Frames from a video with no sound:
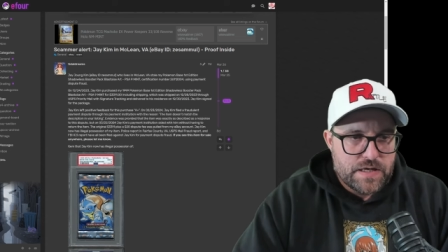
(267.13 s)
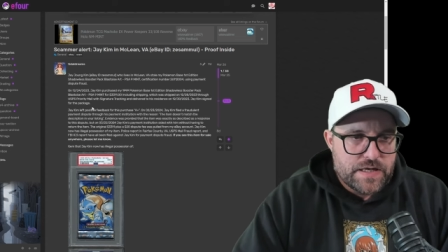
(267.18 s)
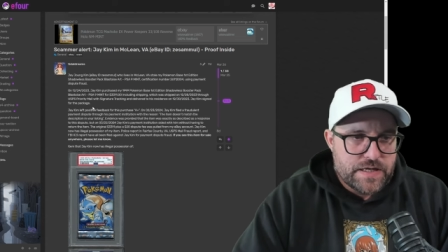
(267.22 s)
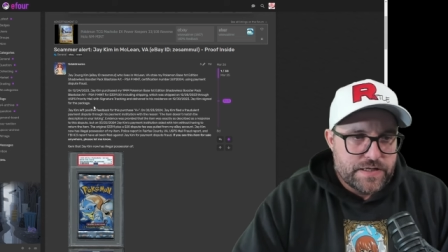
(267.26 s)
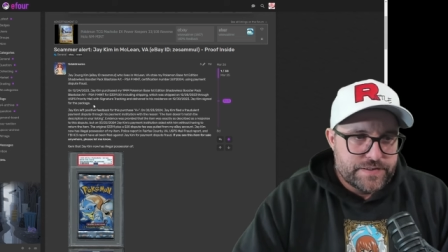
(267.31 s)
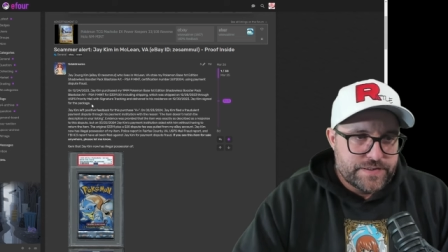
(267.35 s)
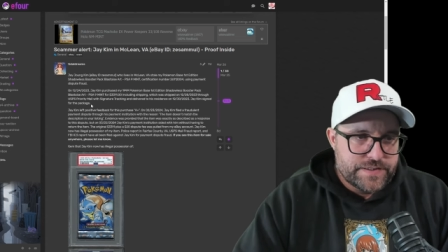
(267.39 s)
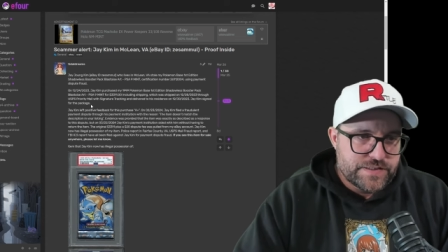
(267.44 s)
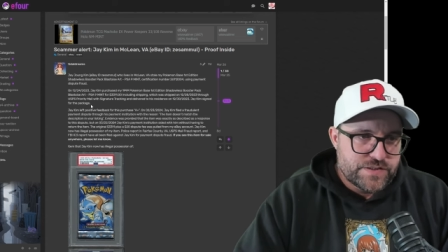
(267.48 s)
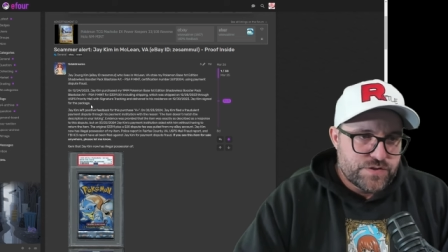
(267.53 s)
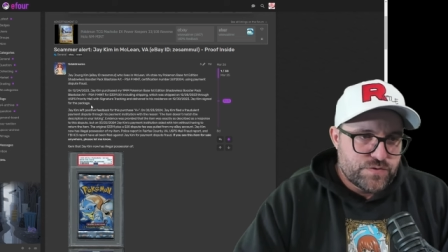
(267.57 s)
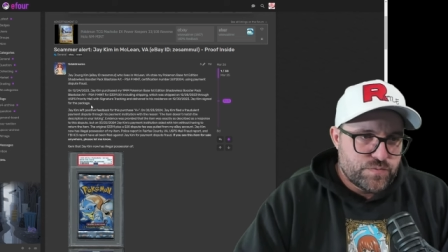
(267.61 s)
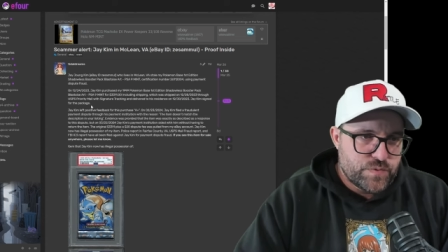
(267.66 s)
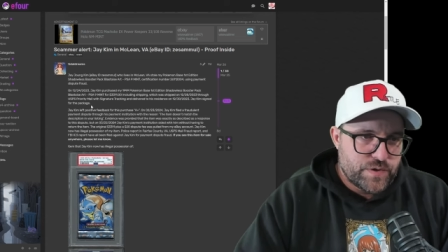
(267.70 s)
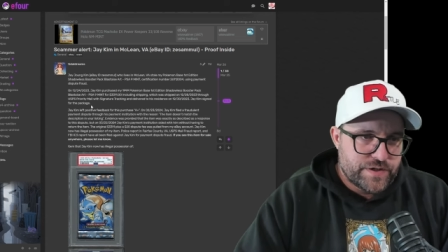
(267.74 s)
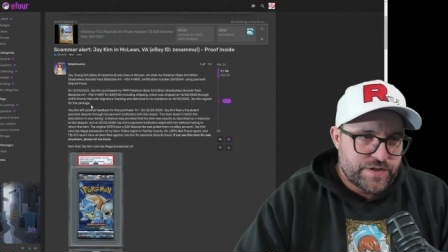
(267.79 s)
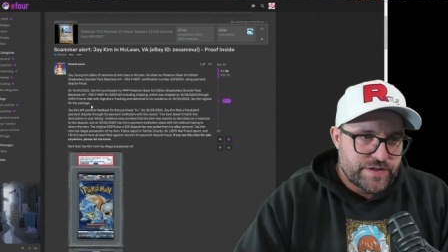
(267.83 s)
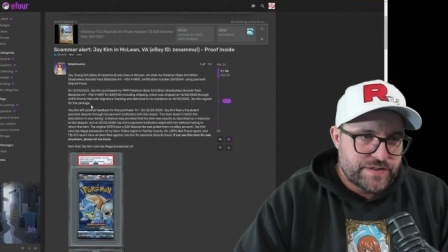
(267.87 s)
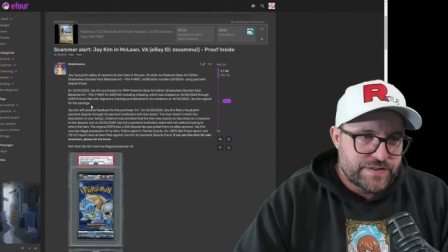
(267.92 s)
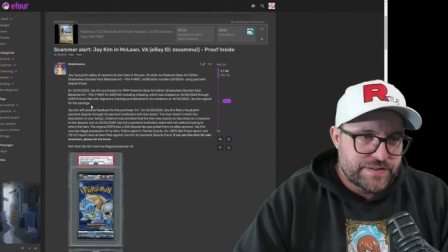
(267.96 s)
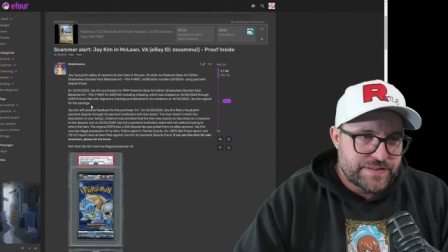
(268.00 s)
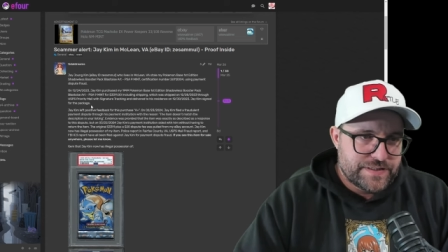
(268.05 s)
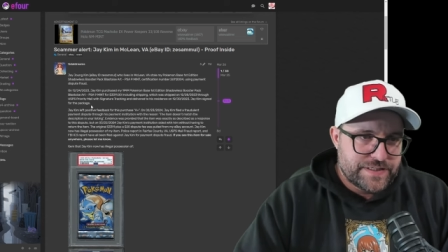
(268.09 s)
This is
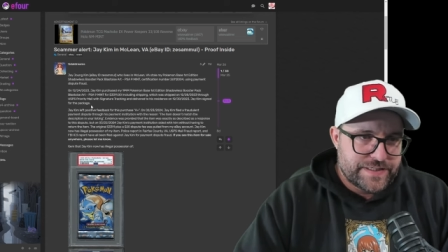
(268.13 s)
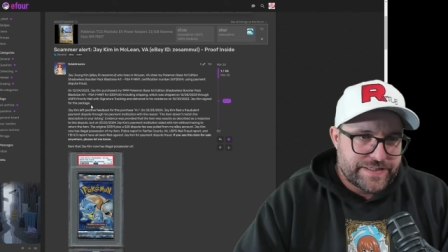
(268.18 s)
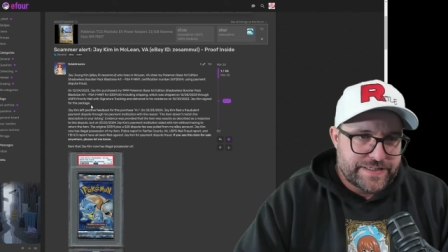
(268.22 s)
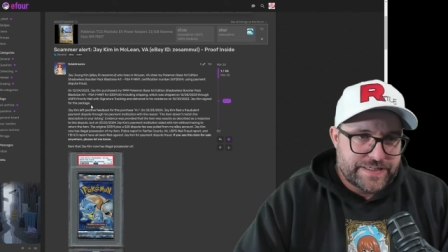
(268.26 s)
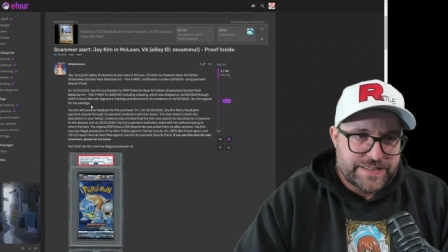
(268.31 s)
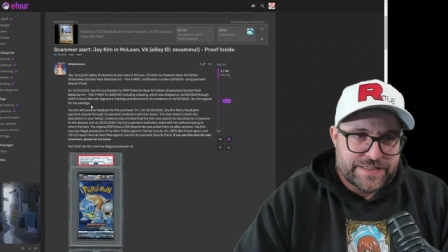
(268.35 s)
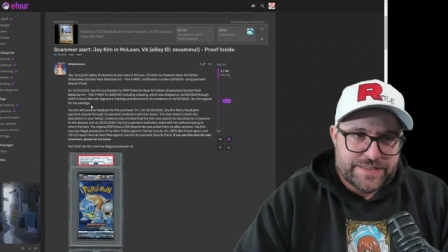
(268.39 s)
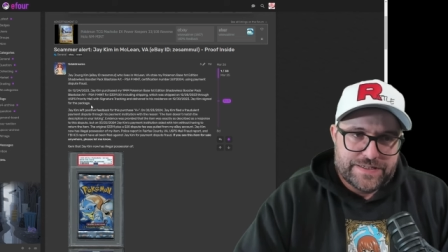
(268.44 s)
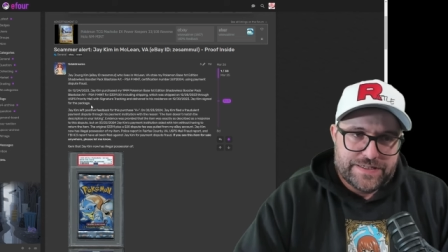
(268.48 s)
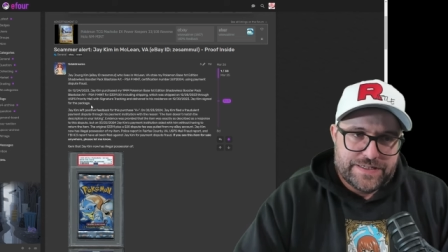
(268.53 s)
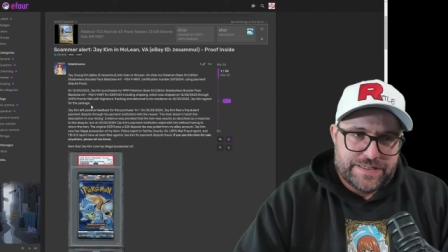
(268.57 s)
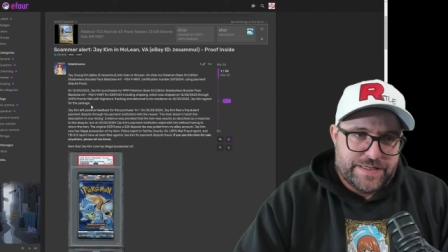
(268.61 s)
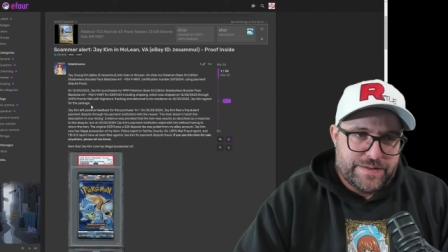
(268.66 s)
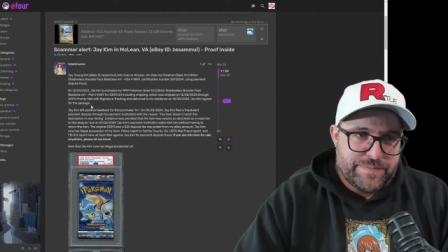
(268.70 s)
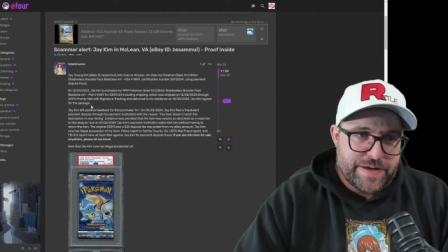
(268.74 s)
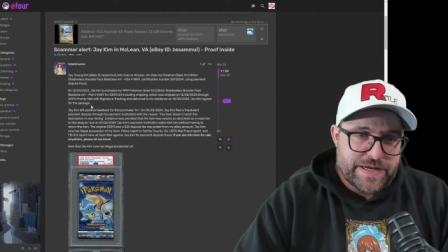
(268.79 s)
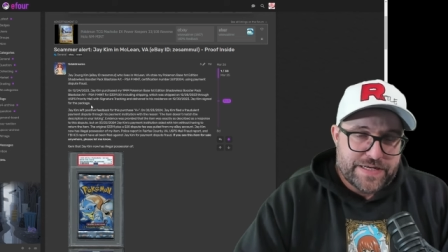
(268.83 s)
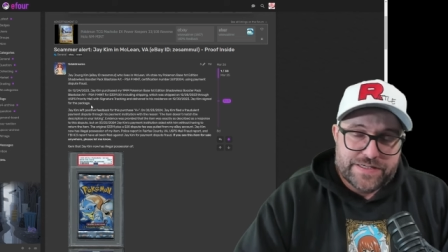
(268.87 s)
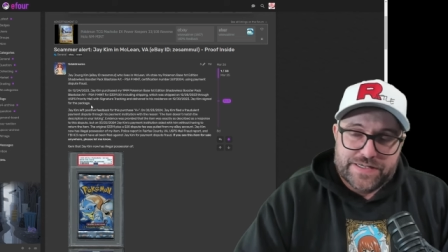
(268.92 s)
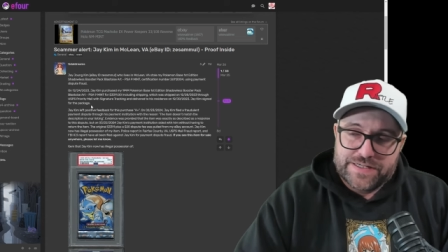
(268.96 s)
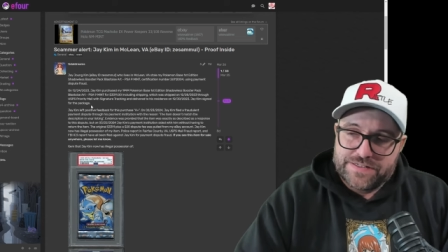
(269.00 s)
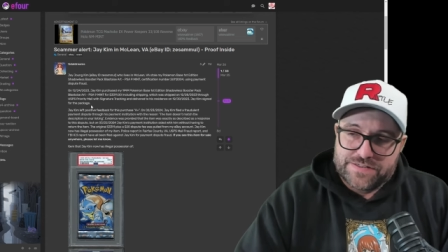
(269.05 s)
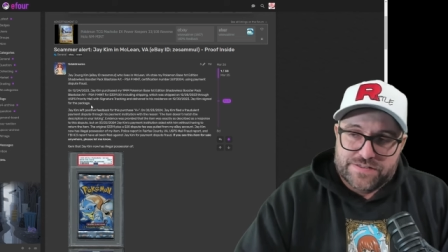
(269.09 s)
where, like,
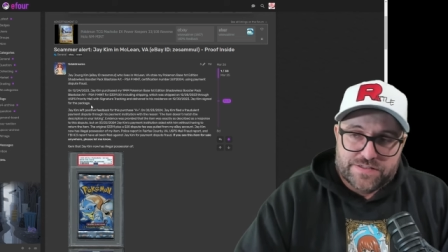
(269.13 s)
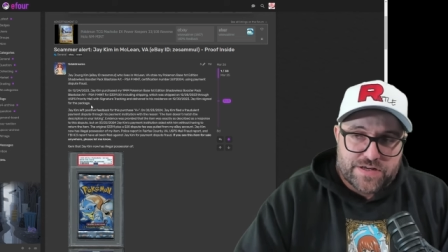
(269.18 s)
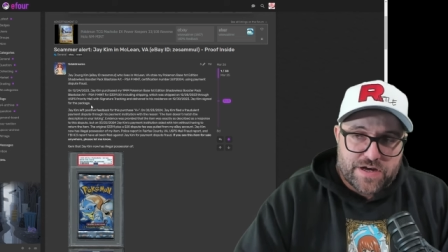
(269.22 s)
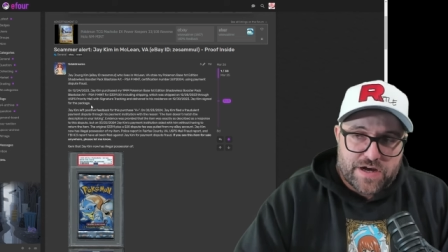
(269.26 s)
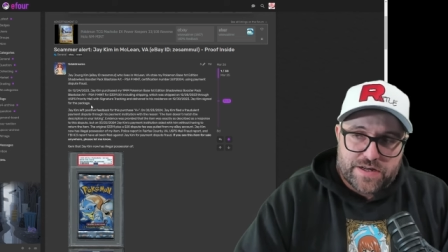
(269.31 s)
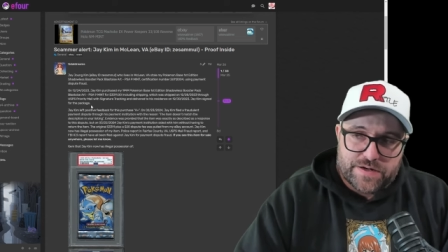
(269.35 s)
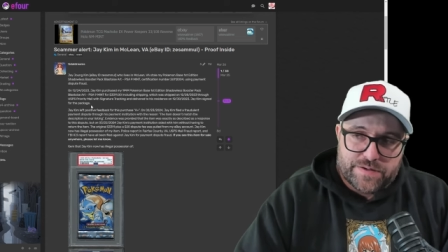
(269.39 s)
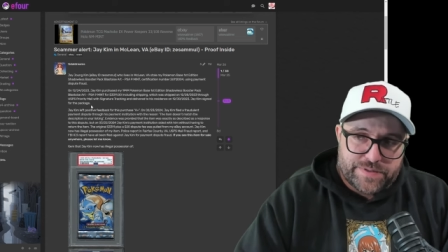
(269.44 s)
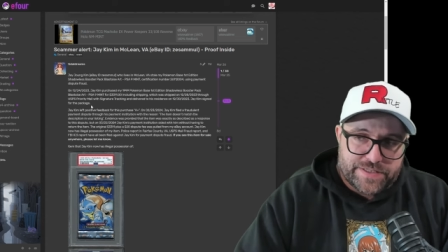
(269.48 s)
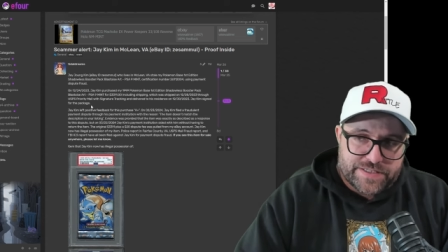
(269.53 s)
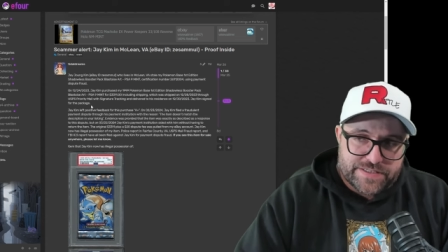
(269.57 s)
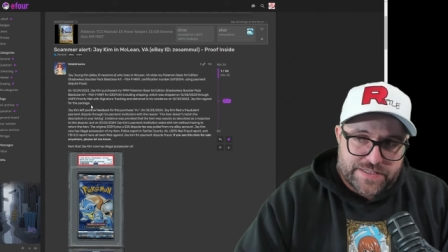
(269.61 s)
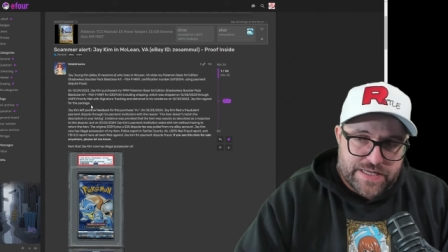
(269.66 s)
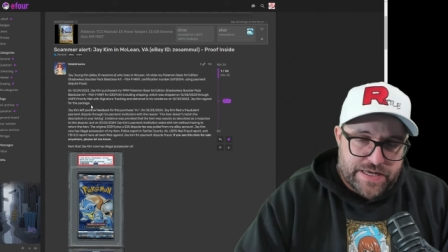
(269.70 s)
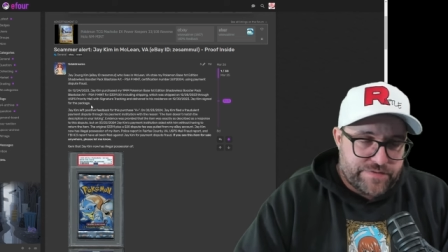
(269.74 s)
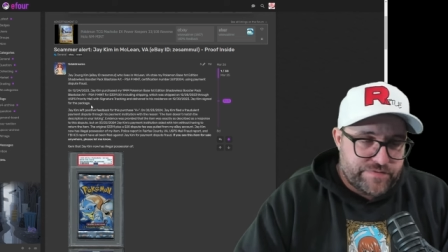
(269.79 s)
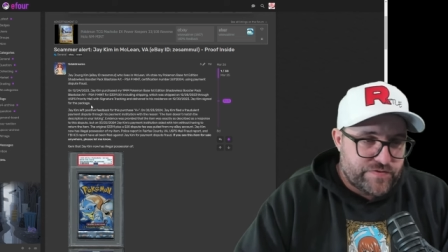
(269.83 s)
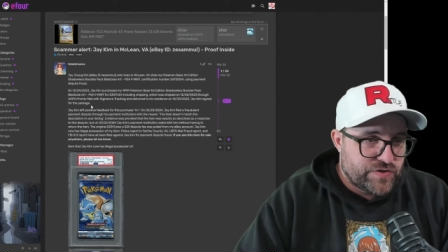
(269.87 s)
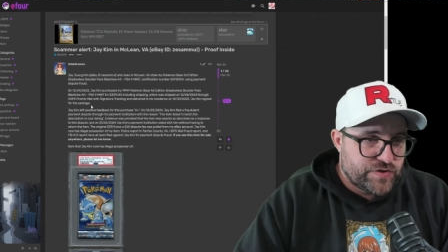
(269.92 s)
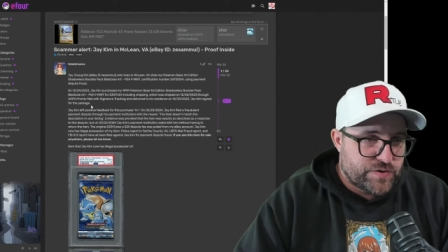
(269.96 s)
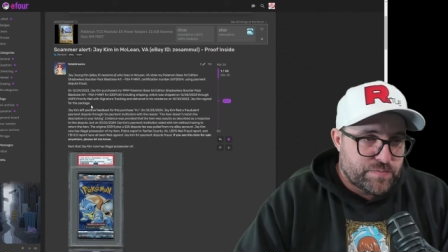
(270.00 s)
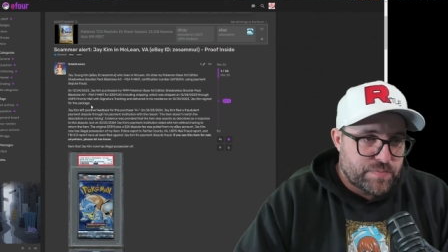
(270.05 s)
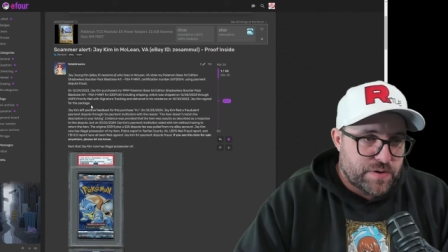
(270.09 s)
eBay has got to be
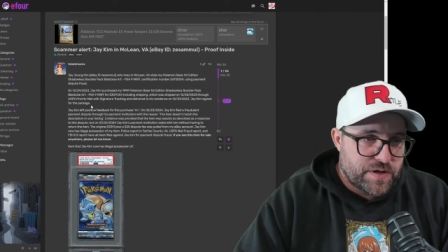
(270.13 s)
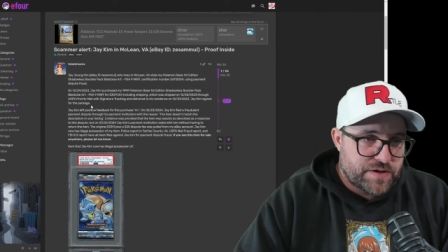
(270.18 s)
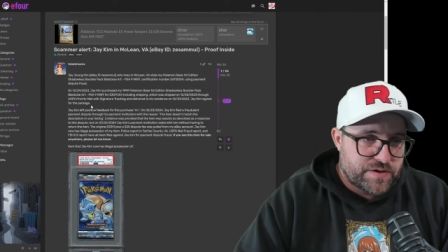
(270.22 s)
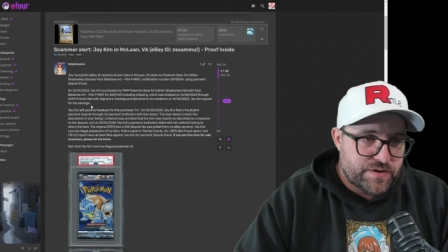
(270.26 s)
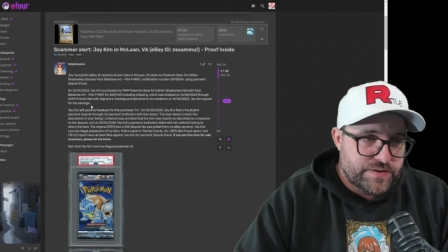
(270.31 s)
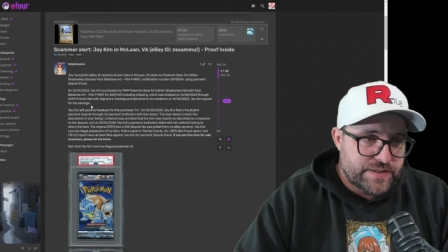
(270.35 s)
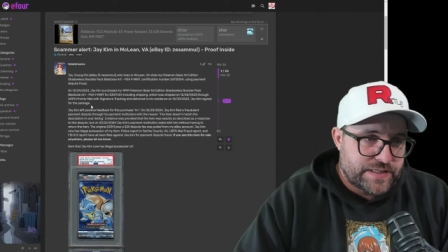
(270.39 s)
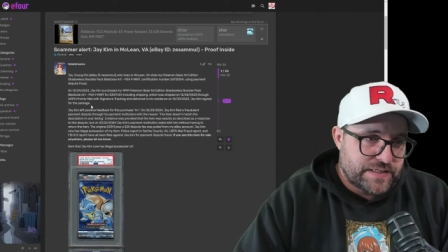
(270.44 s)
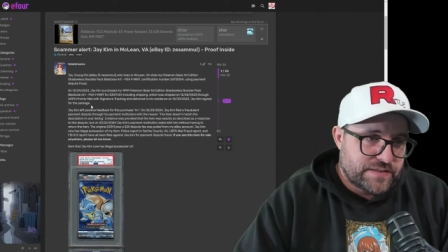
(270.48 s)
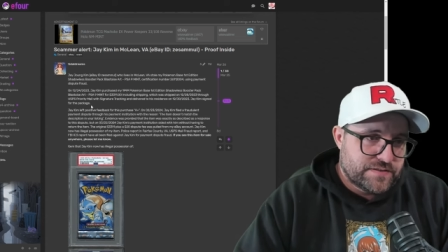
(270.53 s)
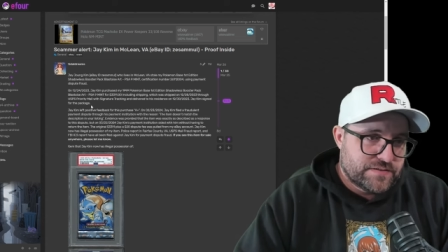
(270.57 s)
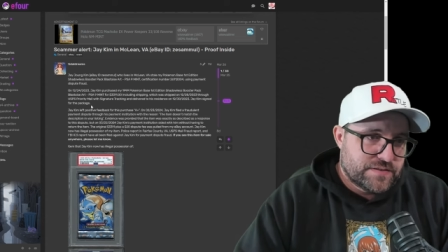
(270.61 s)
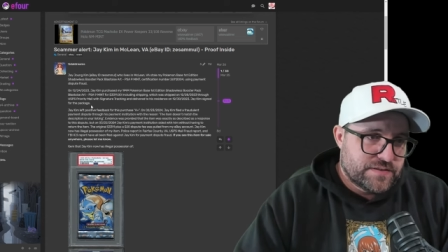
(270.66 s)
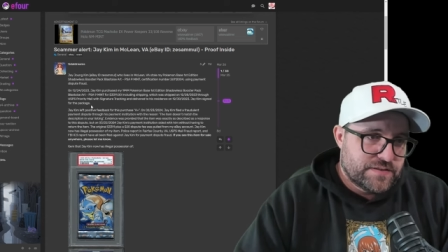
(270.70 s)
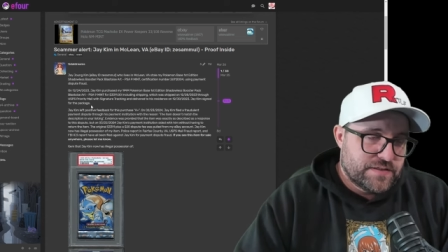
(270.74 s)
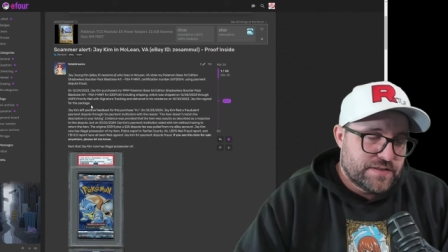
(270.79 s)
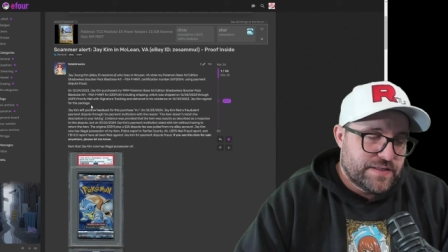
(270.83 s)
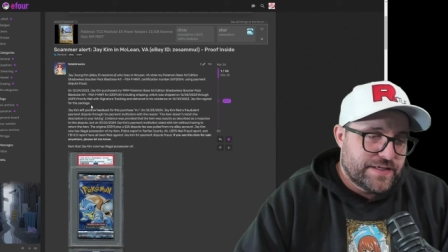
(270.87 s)
saving your butt on this.